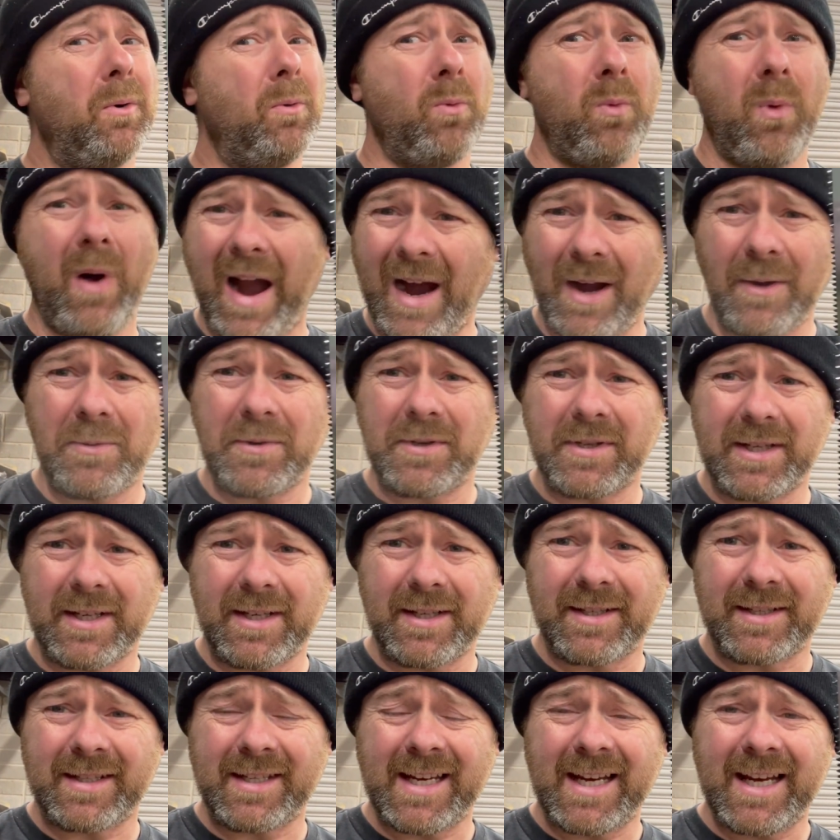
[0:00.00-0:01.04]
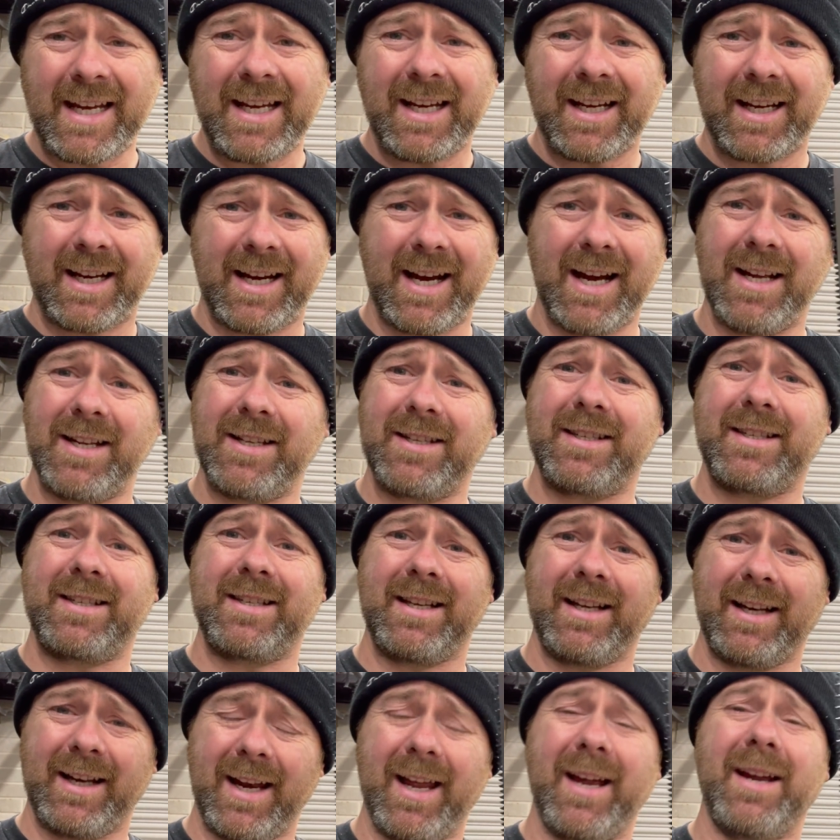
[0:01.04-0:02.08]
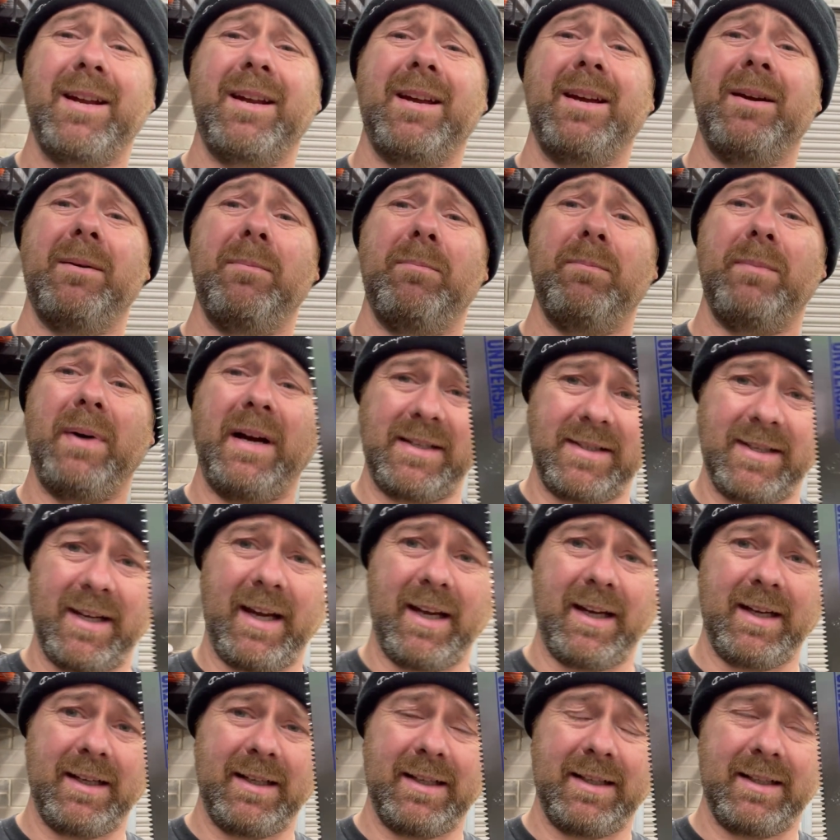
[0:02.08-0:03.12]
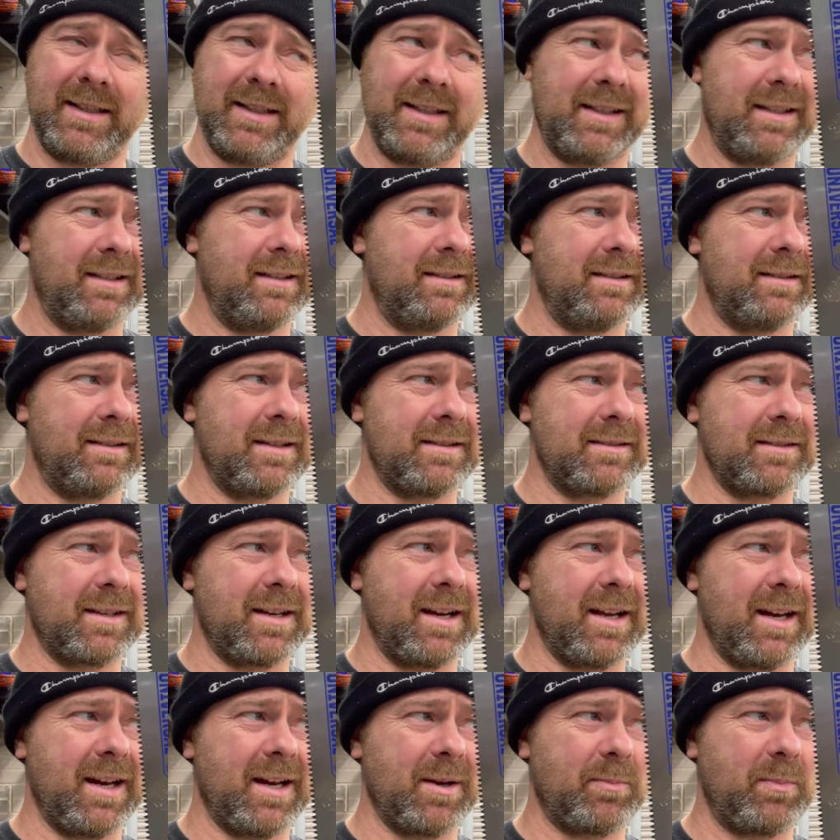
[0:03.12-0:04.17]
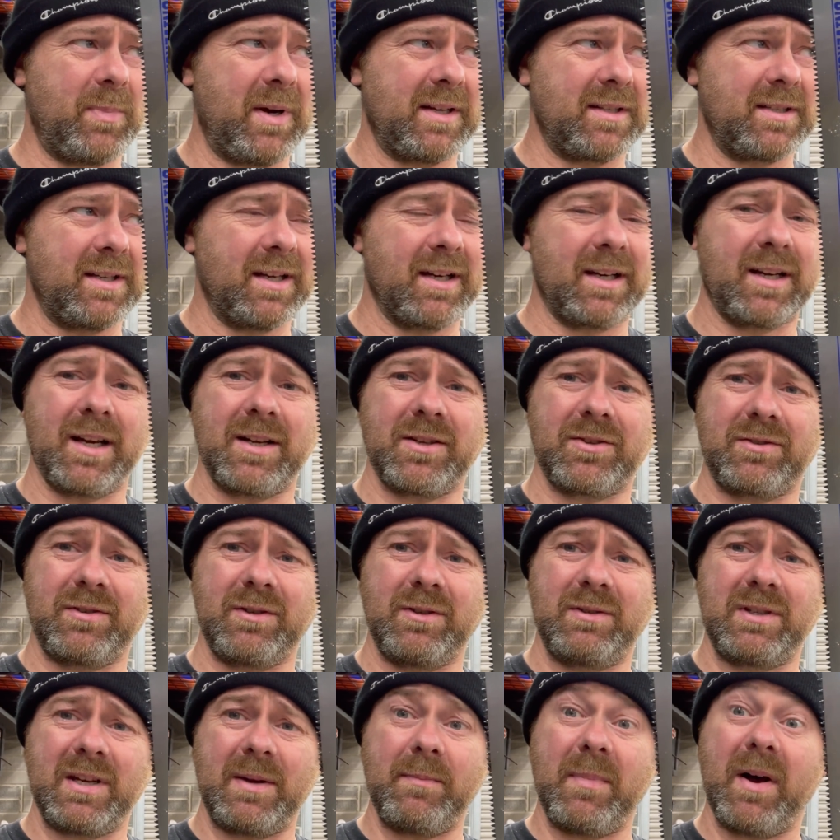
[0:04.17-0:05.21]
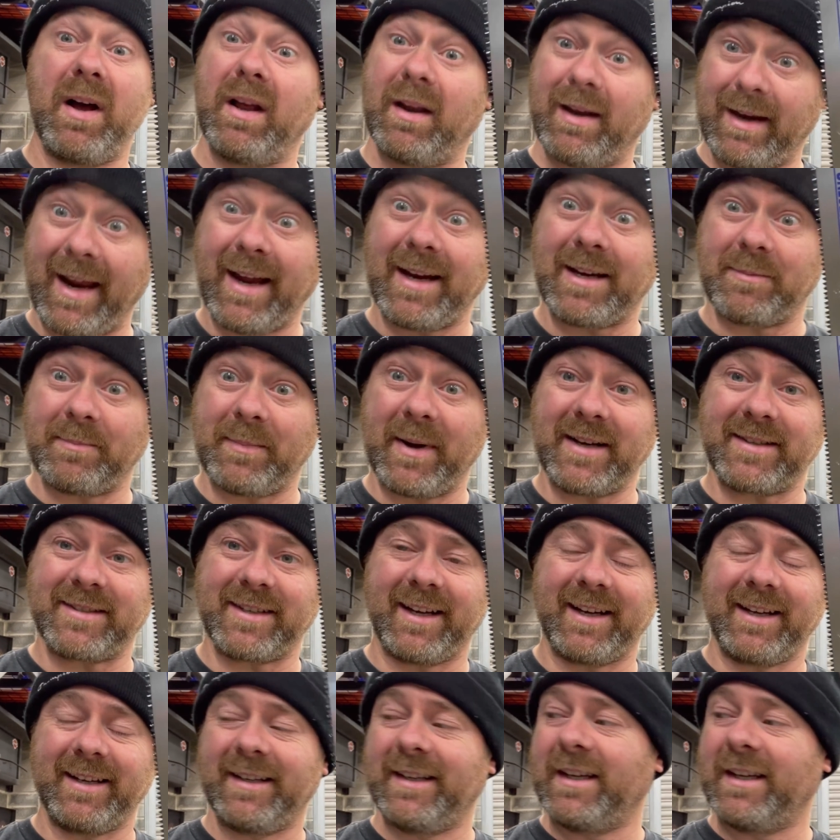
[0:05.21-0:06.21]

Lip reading: Wowzers, cuts like butter. Doesn't cut like butter, cuts through timber like butter.